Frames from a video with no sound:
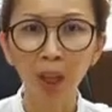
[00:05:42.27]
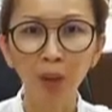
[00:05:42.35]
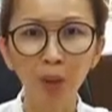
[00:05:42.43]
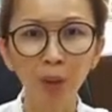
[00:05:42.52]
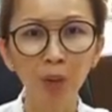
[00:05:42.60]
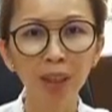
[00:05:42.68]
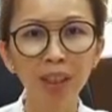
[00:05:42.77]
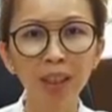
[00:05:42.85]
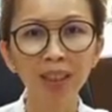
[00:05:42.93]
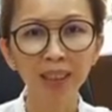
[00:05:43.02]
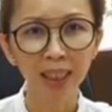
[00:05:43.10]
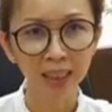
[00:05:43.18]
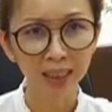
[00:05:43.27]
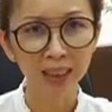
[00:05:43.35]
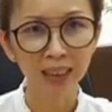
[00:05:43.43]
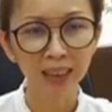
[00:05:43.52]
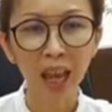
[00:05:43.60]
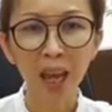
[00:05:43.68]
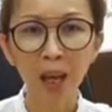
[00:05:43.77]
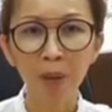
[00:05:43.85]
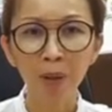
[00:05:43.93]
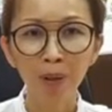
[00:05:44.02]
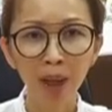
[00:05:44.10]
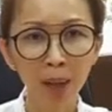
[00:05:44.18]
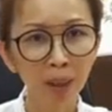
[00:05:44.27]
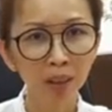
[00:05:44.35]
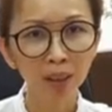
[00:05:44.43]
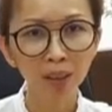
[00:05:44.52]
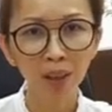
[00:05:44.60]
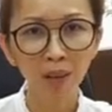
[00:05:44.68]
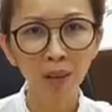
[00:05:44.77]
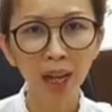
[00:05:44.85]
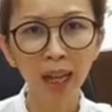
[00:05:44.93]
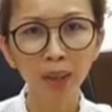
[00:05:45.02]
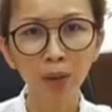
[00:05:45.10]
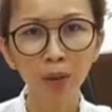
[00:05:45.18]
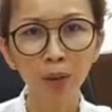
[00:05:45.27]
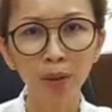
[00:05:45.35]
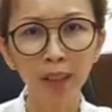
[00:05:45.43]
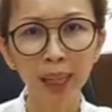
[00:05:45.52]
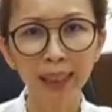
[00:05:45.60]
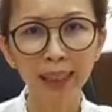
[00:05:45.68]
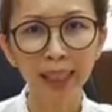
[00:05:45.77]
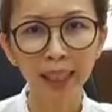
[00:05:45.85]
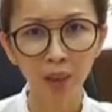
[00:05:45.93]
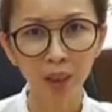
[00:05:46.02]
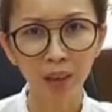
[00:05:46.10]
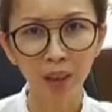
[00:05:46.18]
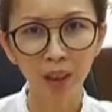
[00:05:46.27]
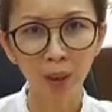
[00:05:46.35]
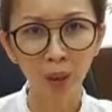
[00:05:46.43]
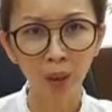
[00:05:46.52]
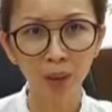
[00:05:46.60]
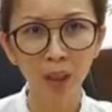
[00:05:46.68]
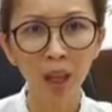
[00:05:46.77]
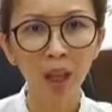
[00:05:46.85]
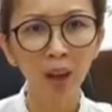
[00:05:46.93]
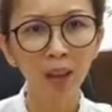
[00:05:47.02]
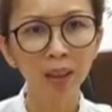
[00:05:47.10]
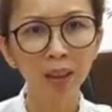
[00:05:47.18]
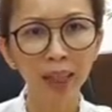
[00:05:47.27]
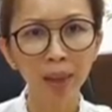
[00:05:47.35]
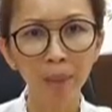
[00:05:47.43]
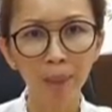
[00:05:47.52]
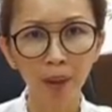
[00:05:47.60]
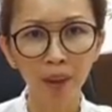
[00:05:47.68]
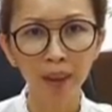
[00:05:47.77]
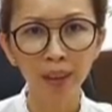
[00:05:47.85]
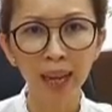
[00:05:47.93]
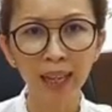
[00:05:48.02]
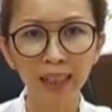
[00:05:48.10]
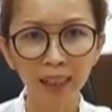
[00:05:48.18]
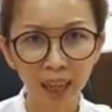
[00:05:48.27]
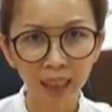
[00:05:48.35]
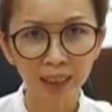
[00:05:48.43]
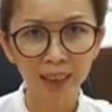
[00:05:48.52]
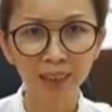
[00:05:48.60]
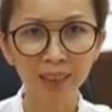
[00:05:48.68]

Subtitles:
During her studies, Maria Montessori had to do dissection alone on the dead bodies at night.